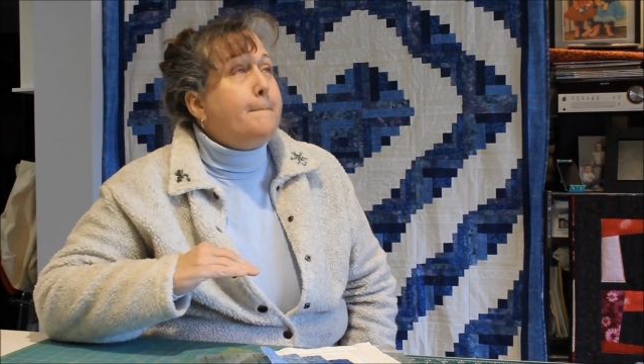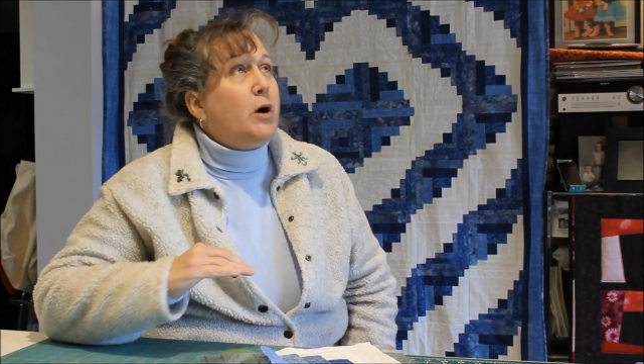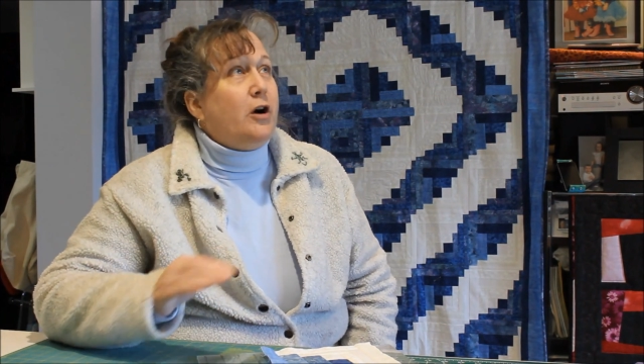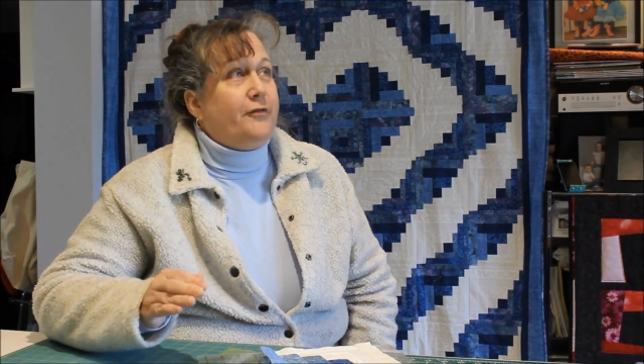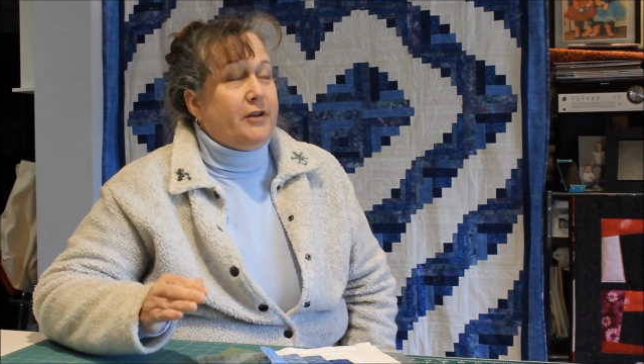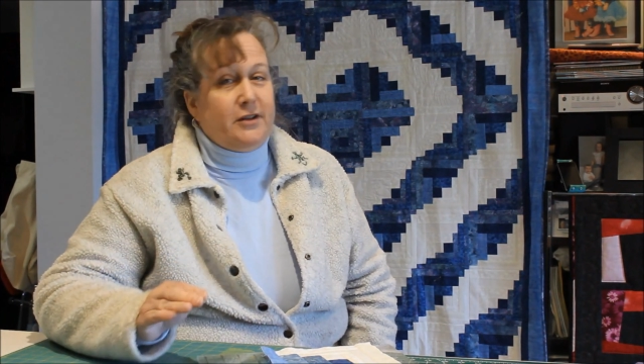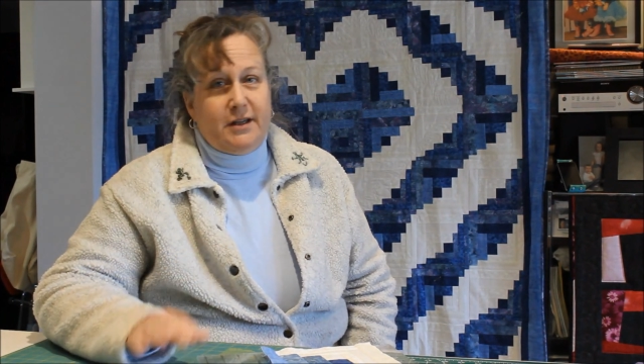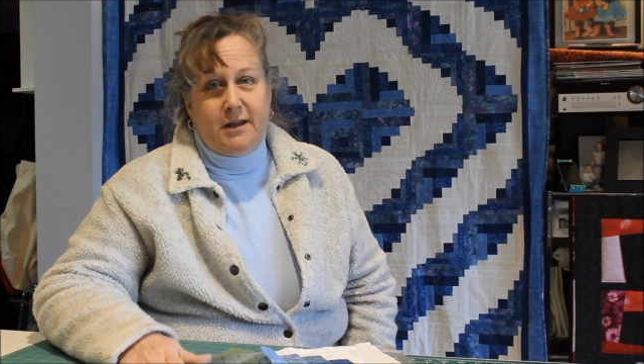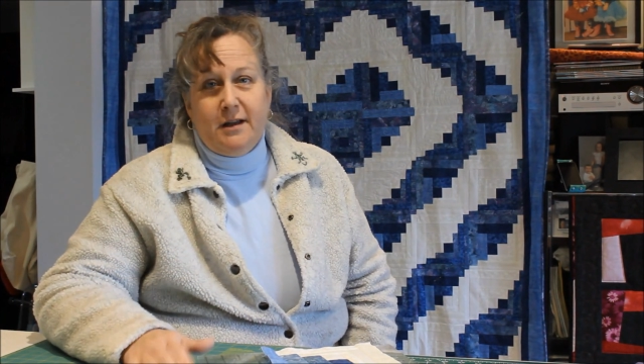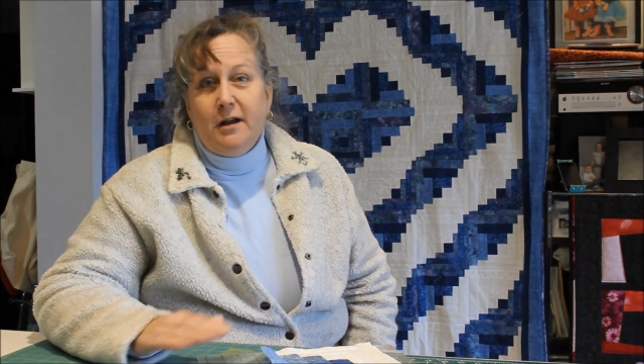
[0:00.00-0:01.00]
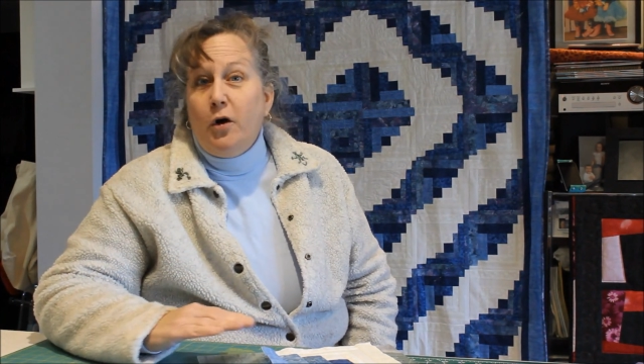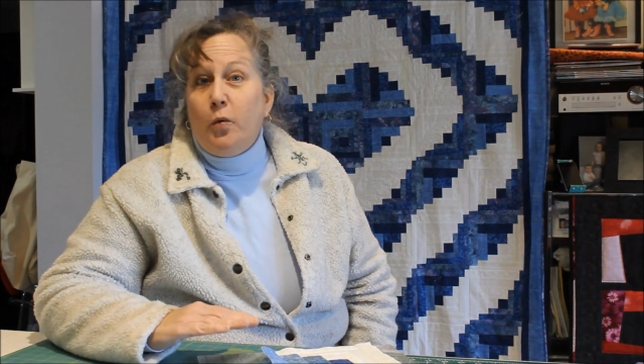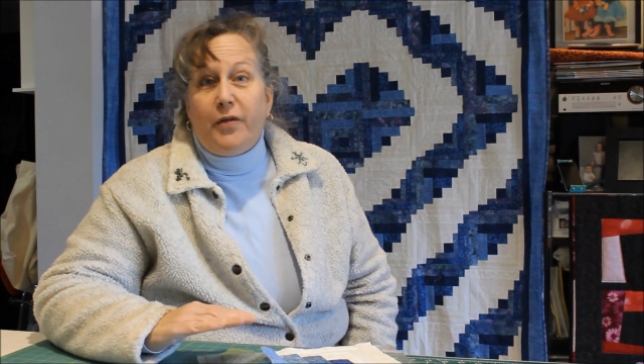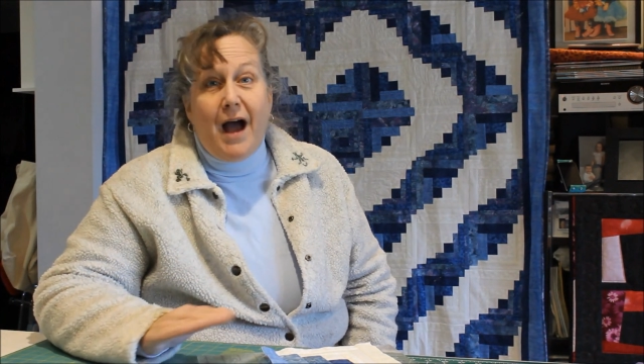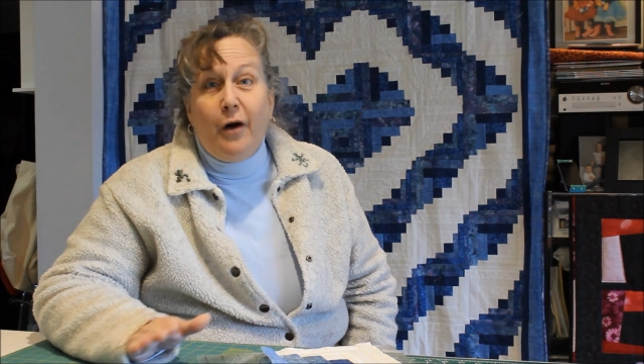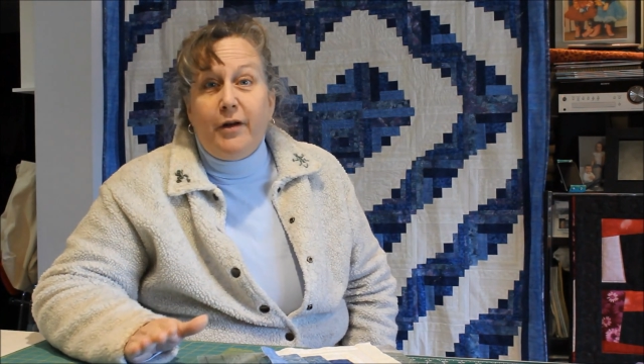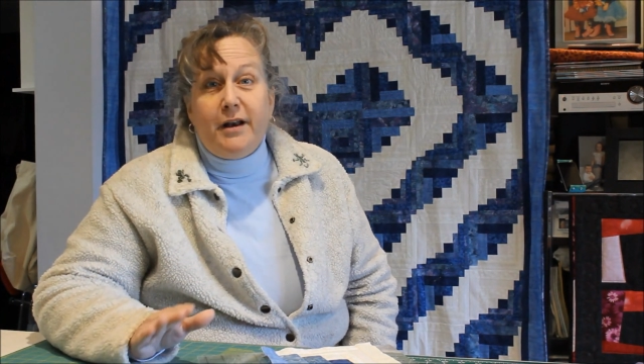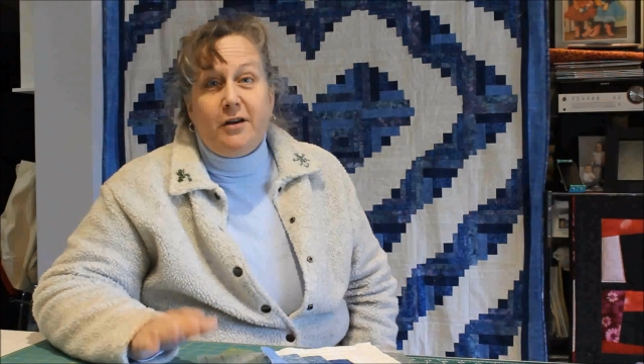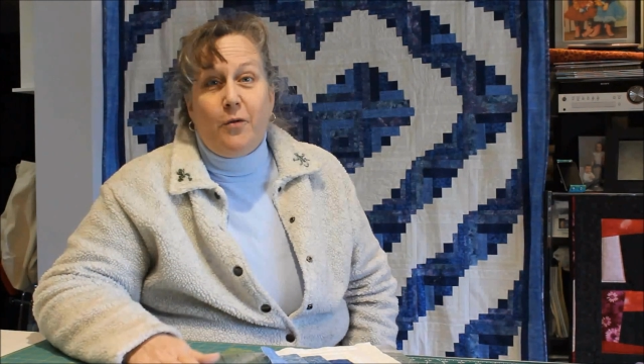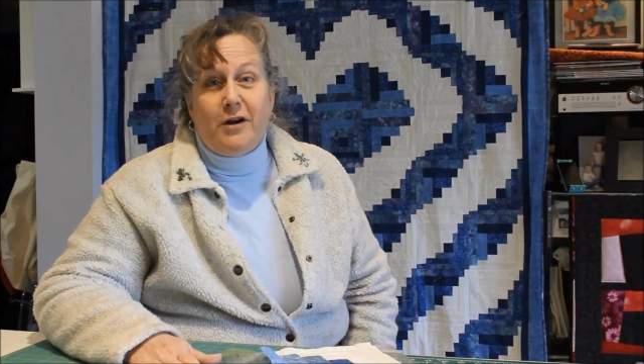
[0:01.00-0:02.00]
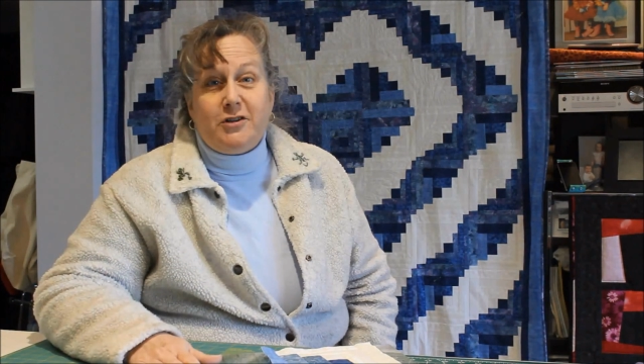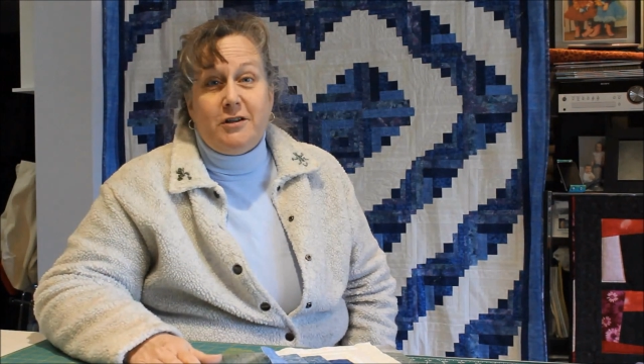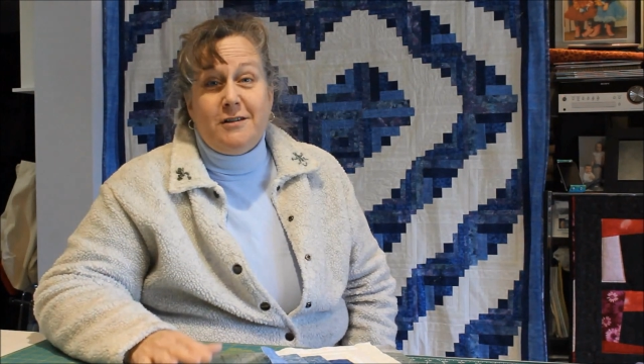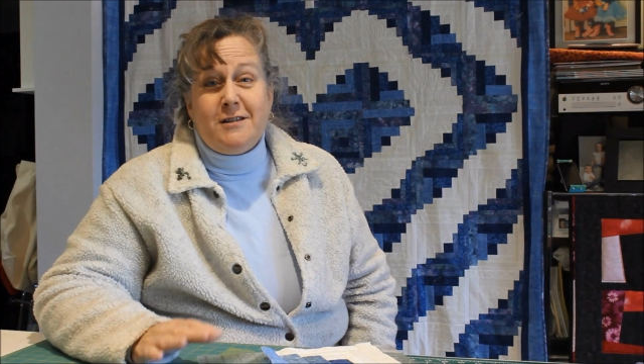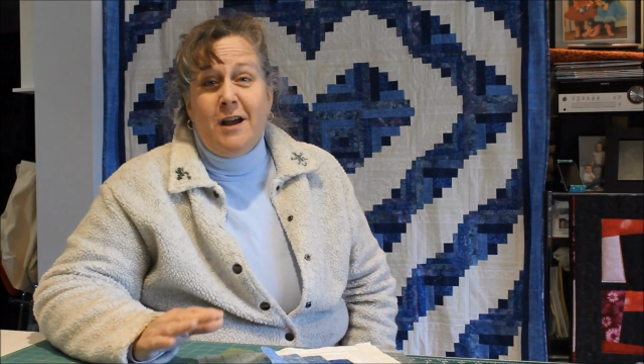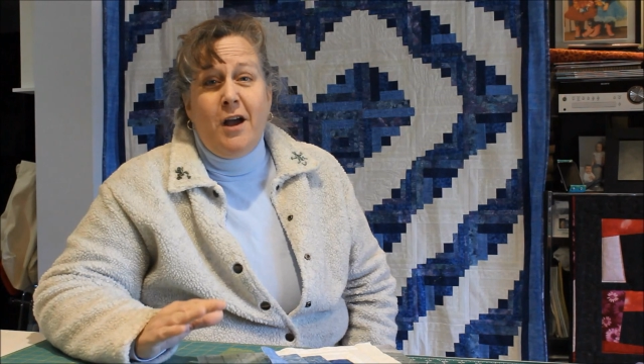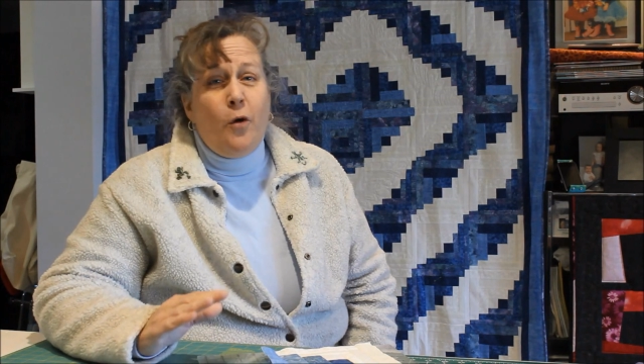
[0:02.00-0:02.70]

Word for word: perfectly without any questions,